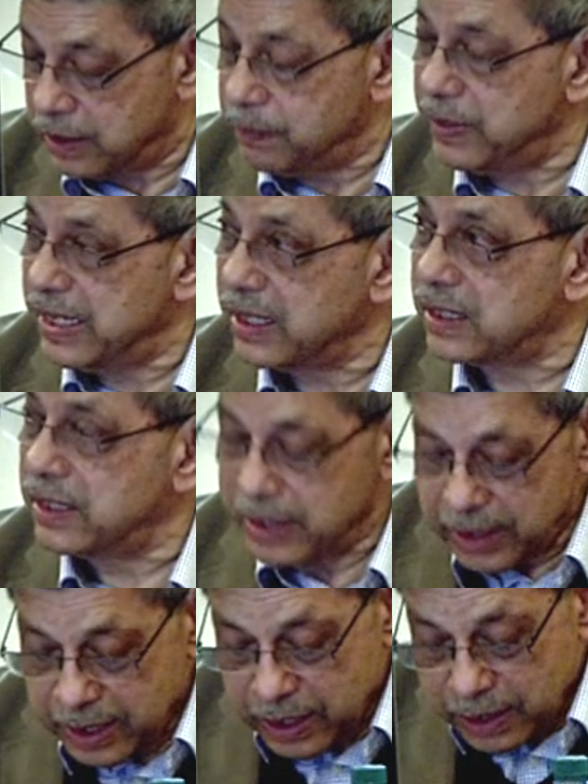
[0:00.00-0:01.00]
some length,
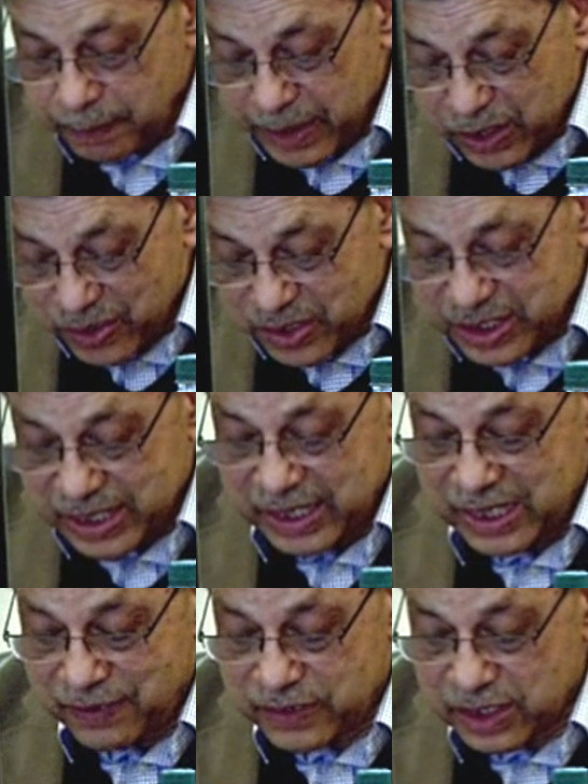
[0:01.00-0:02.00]
because
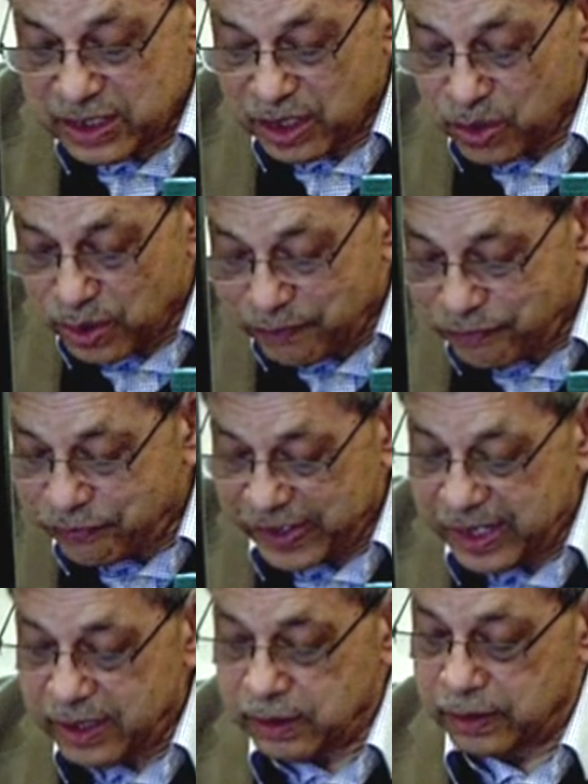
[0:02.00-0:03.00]
it gives us a good
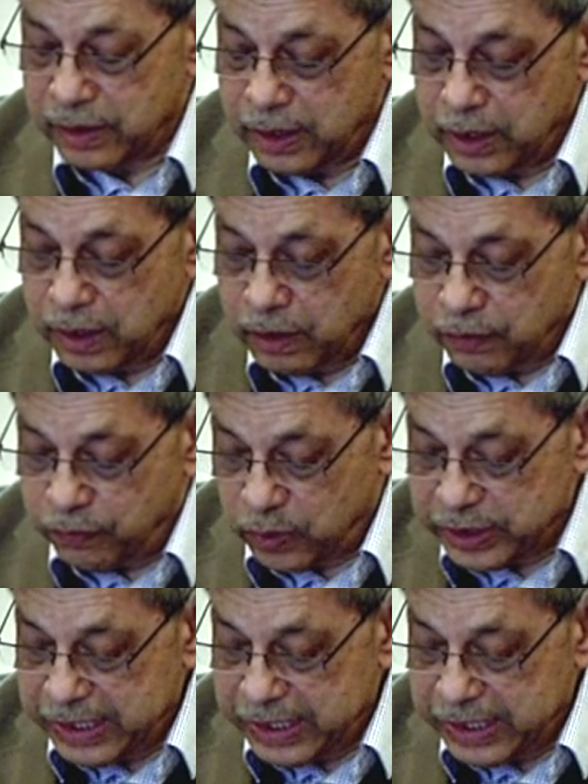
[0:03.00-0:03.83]
feel for